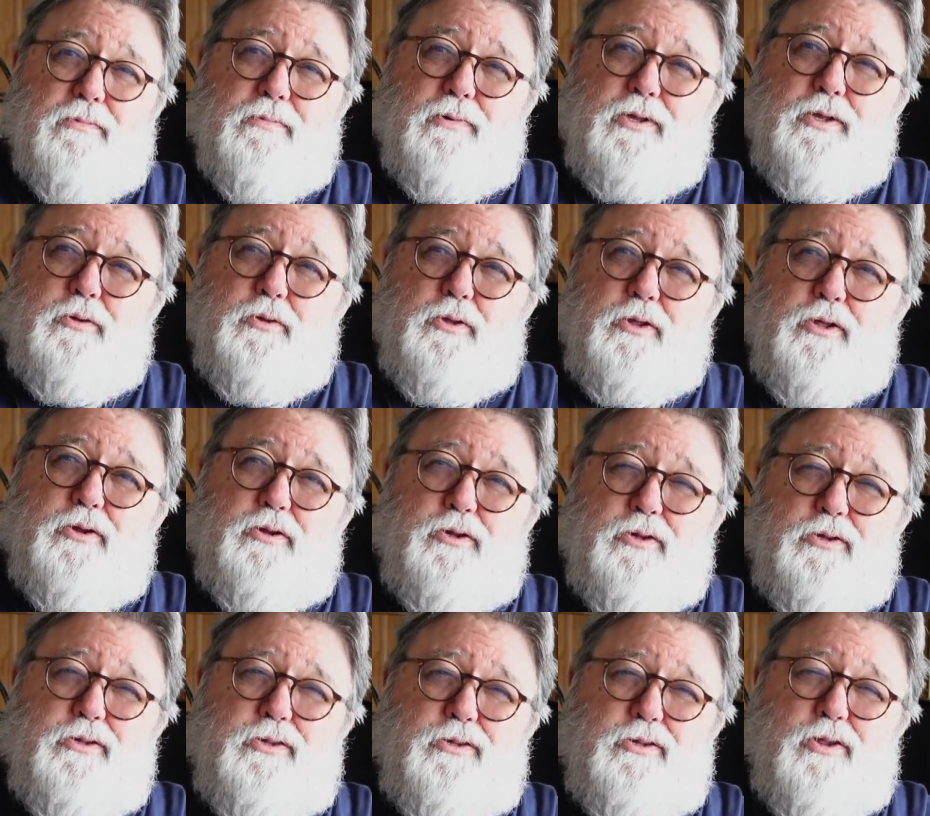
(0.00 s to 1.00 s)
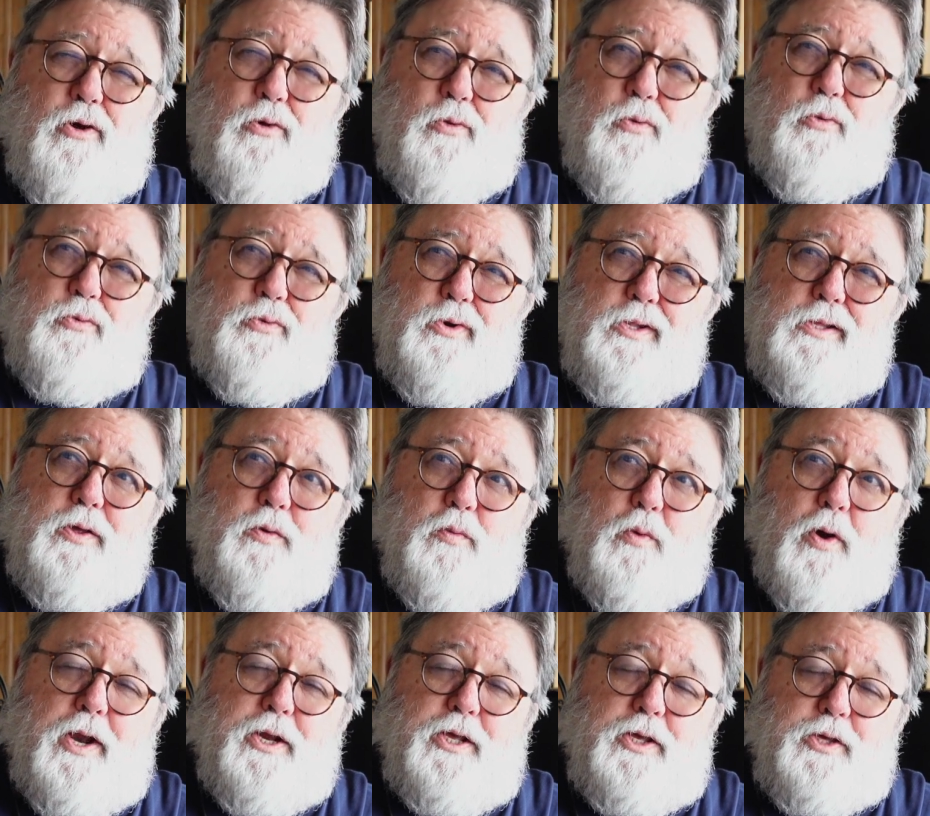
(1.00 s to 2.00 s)
you don't really
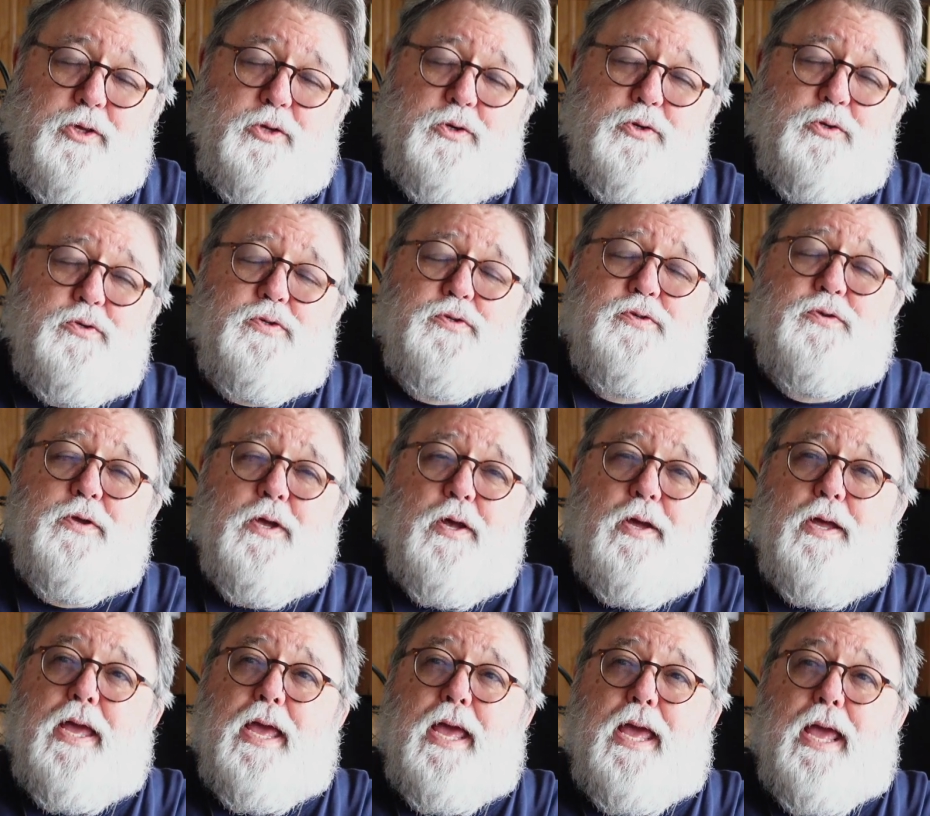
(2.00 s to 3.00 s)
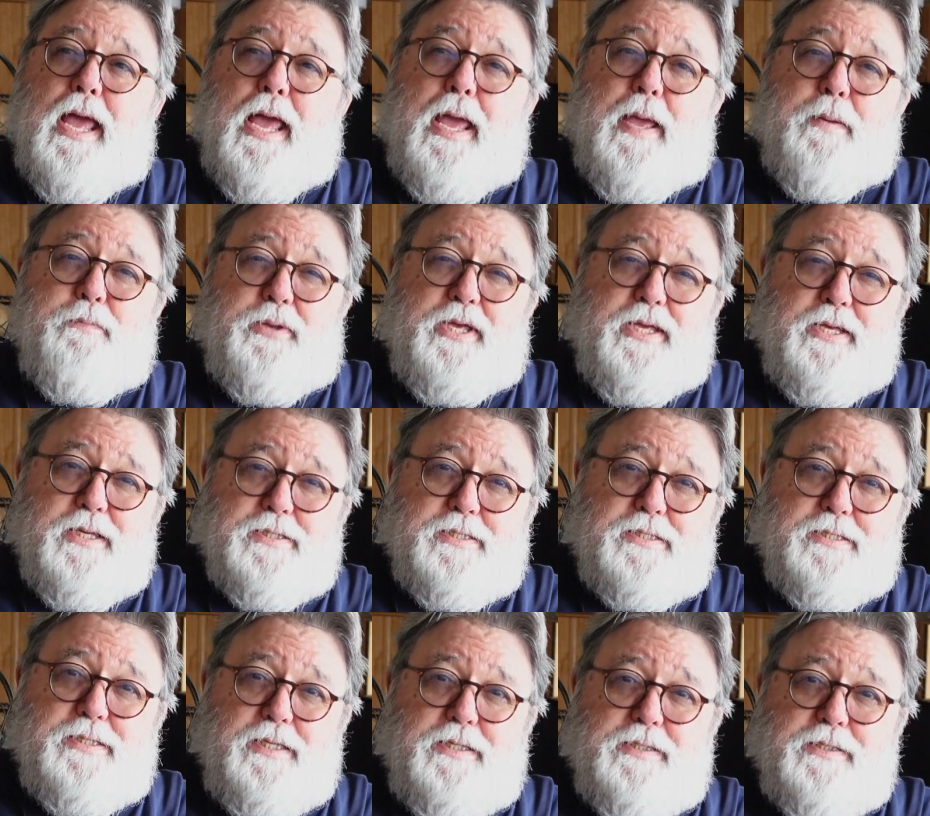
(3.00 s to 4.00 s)
want to use
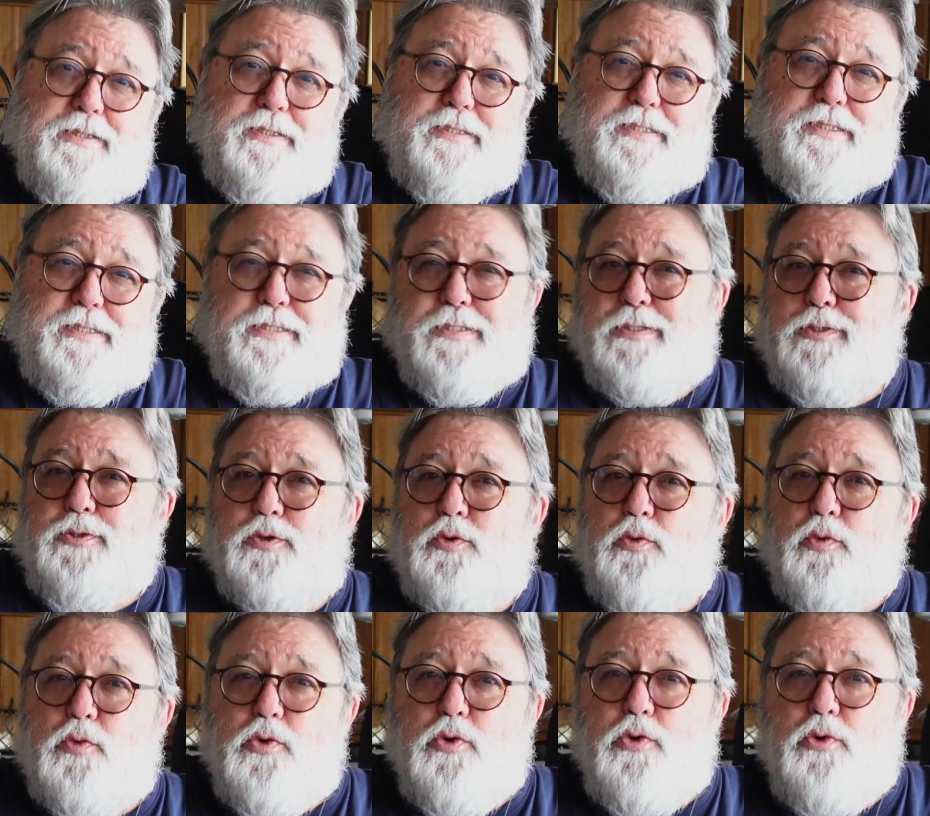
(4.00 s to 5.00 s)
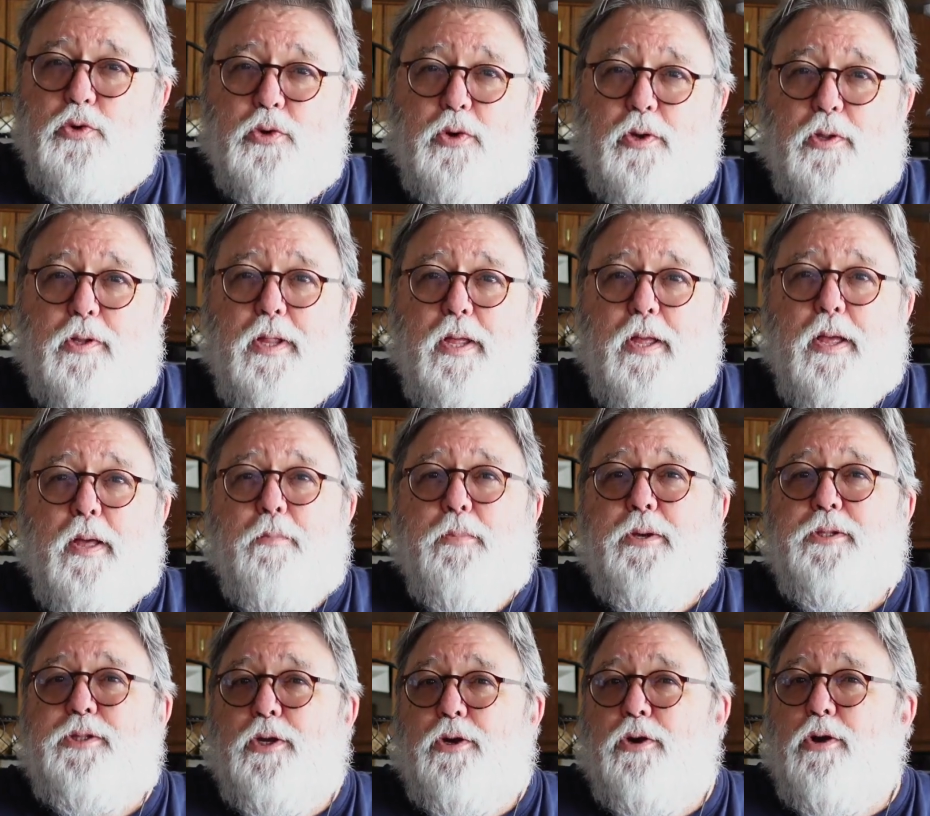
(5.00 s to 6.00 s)
APS-C lenses as a rule,
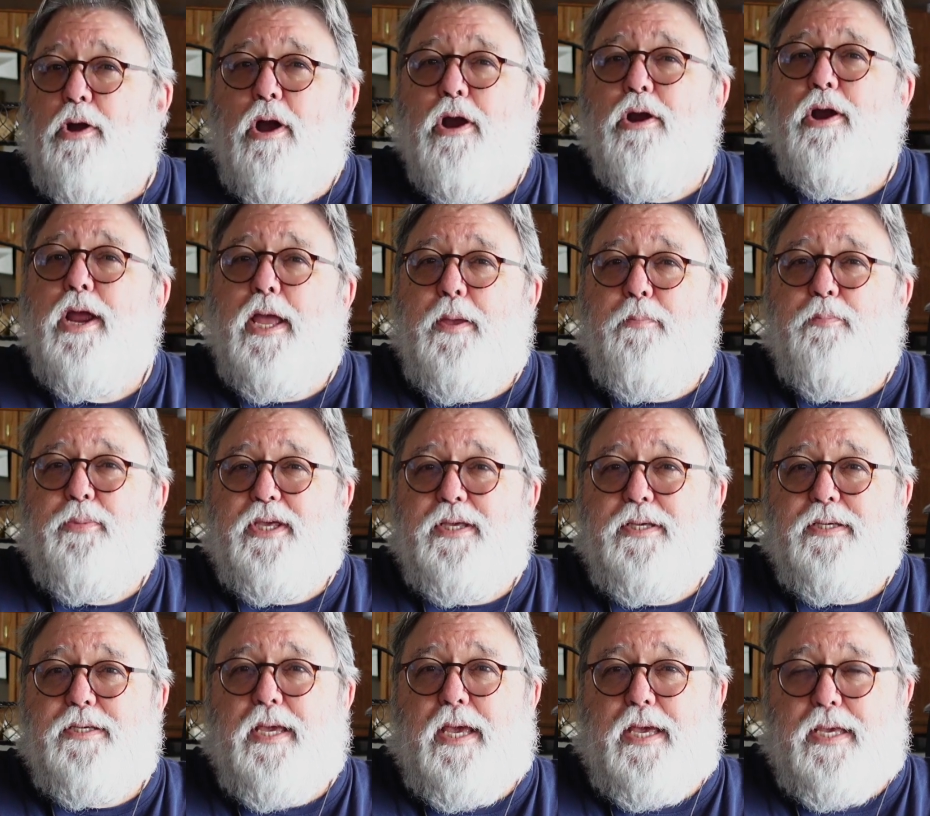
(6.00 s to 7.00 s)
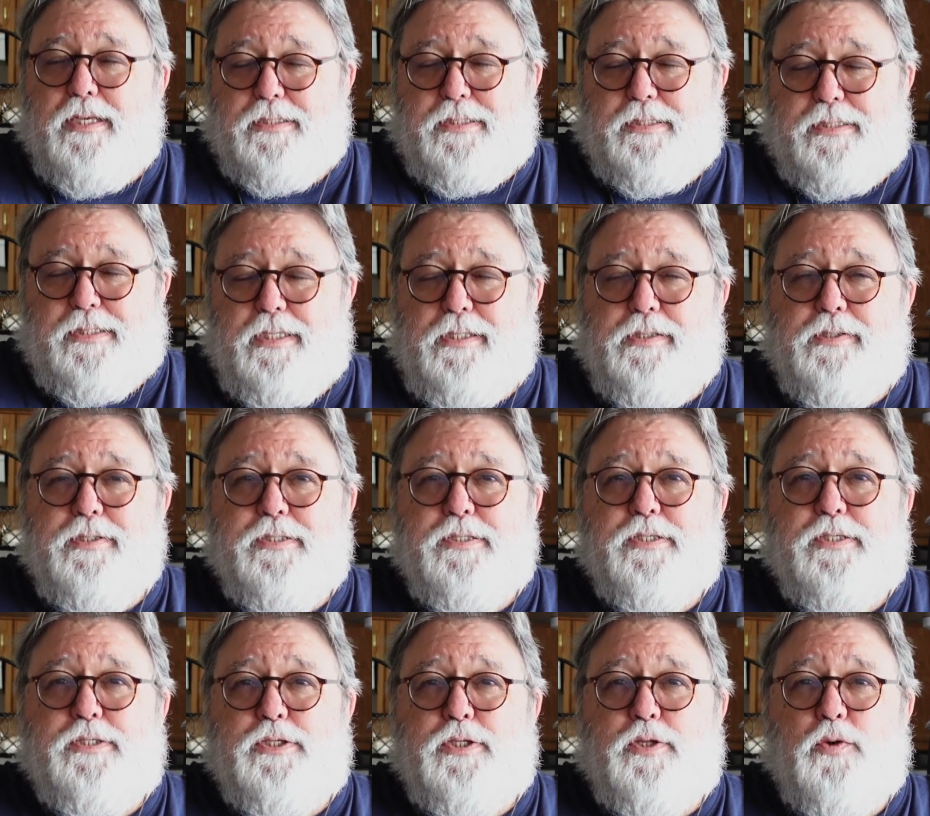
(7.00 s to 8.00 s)
but there are APS-C
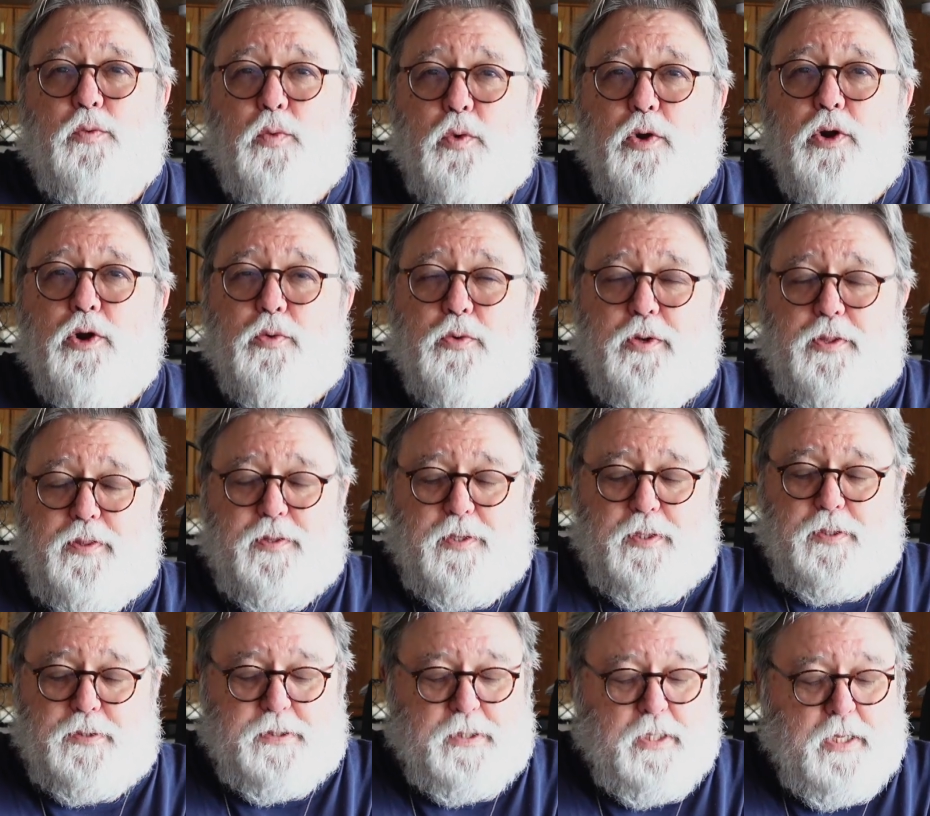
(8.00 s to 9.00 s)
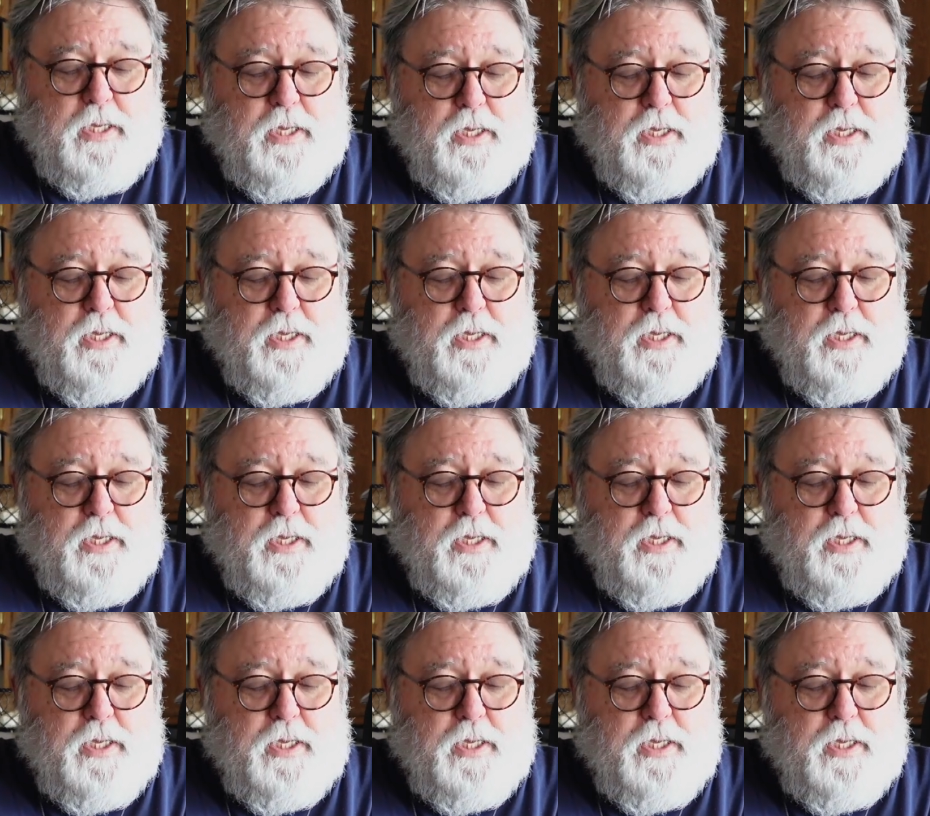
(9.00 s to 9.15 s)
lenses that work with this.